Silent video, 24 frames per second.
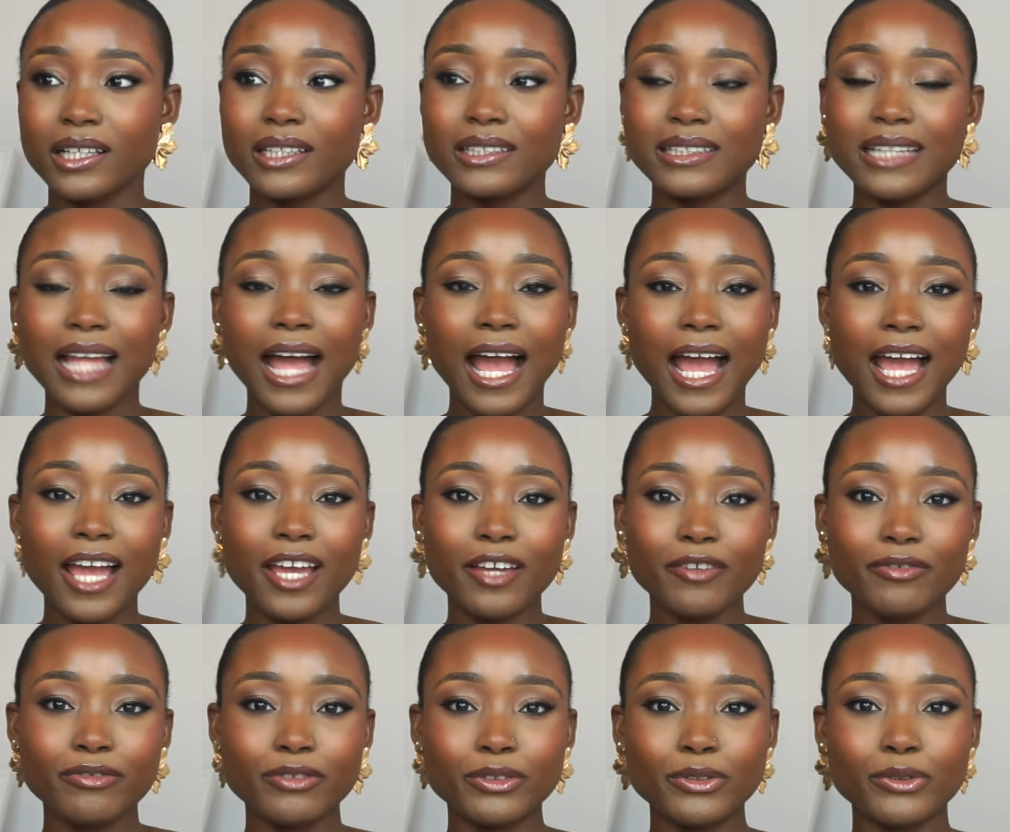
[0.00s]

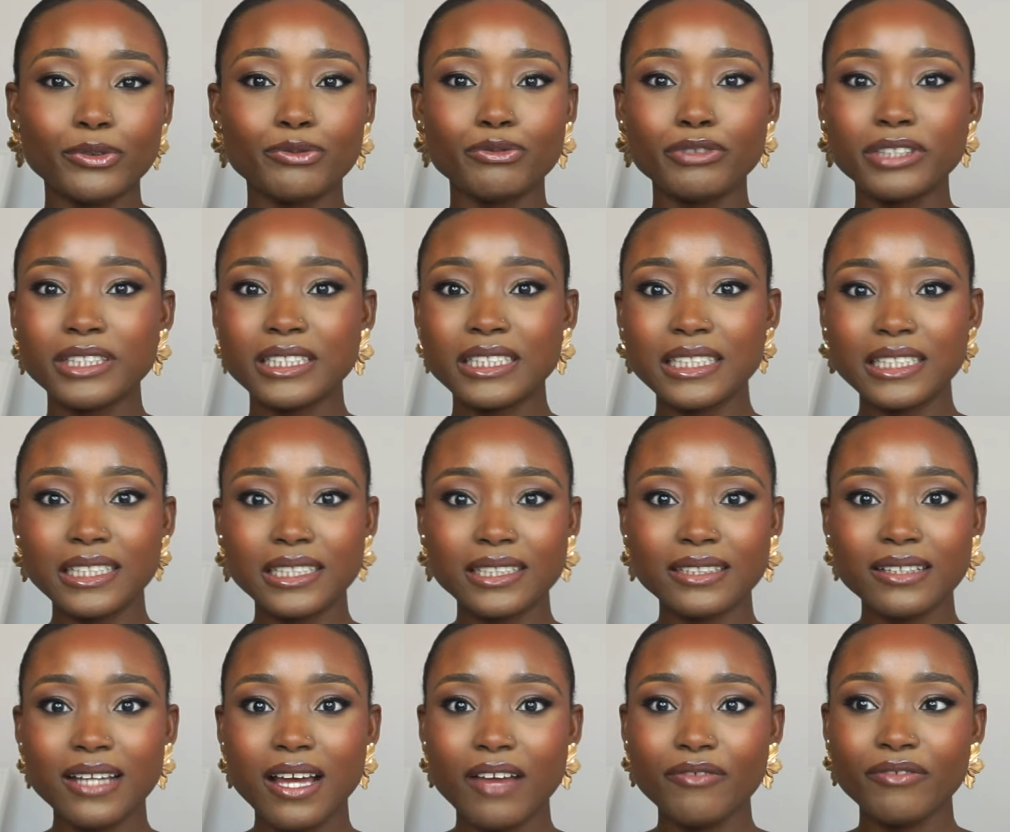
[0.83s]
life, you know,
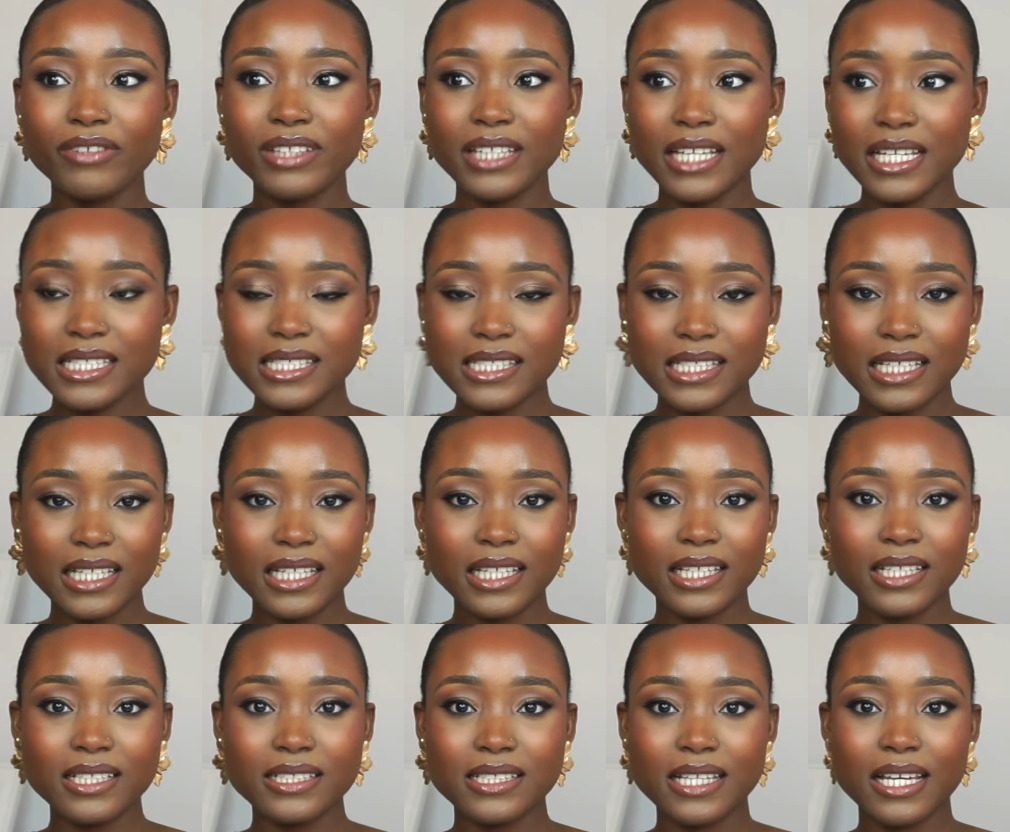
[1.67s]
reading, having
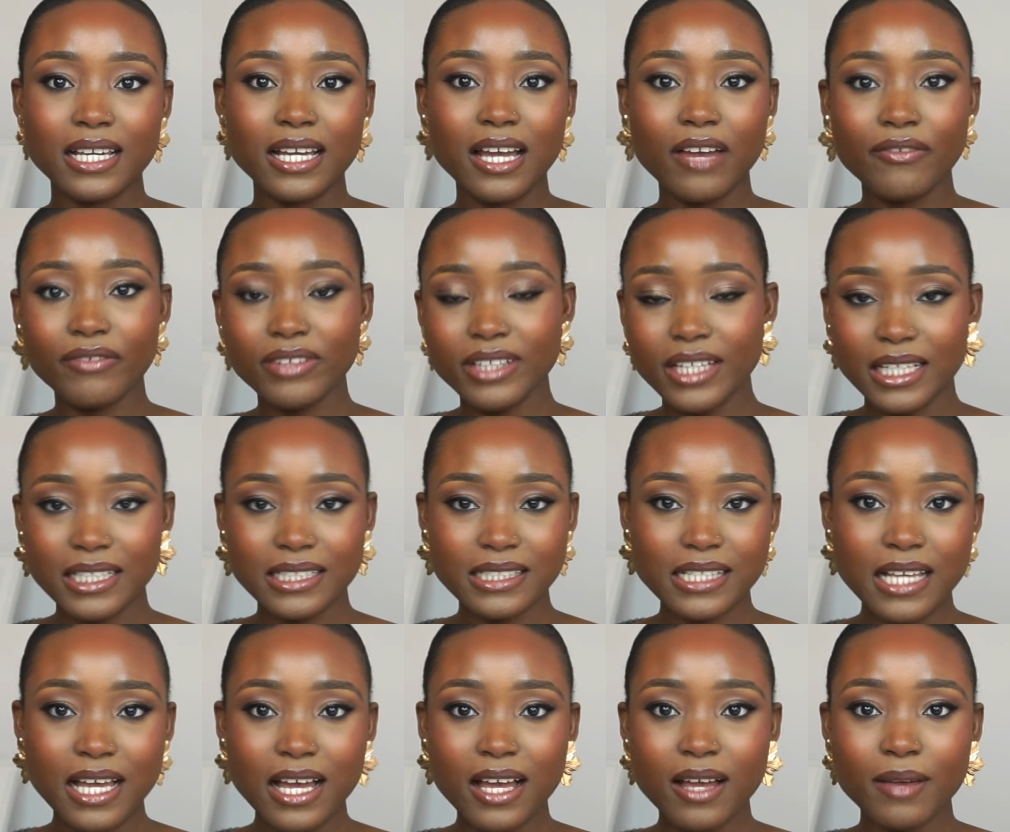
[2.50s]
essays, like having
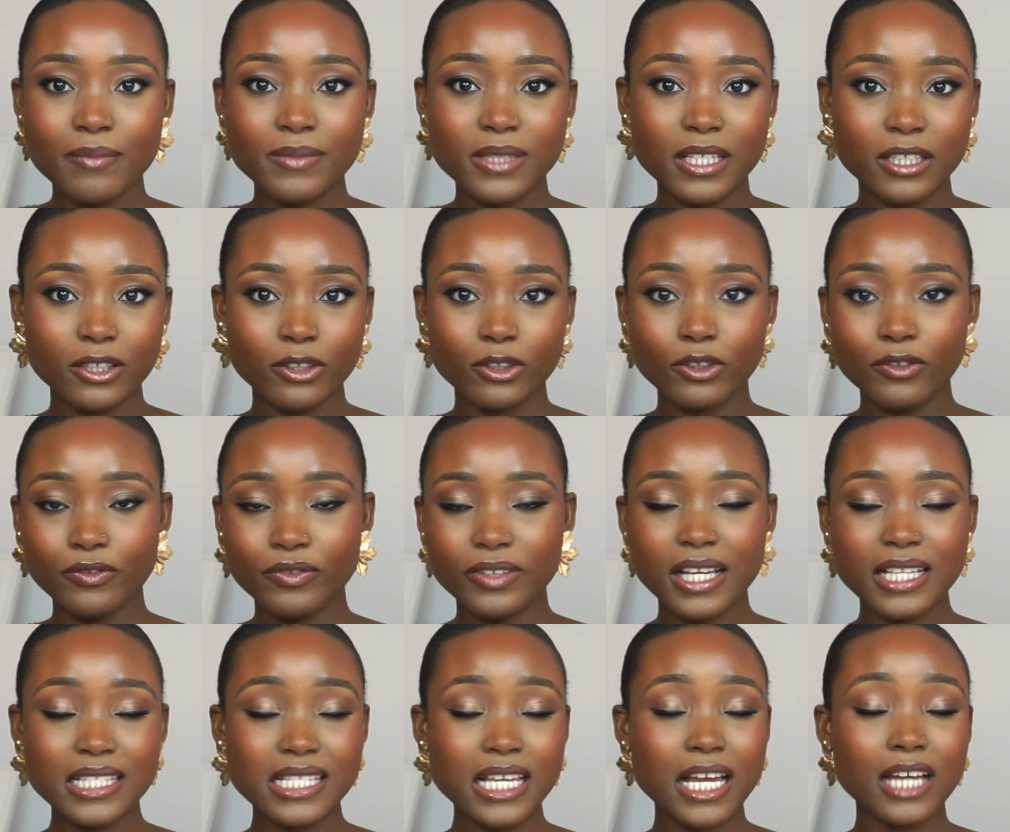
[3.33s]
exams and all of
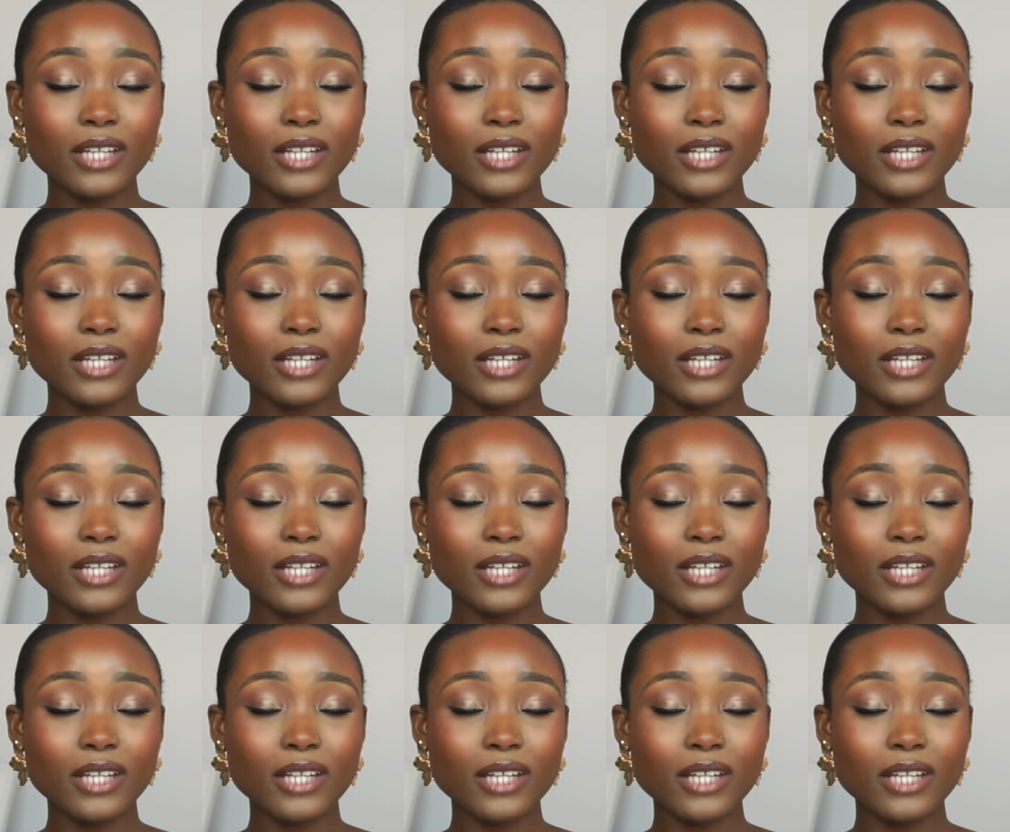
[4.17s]
that.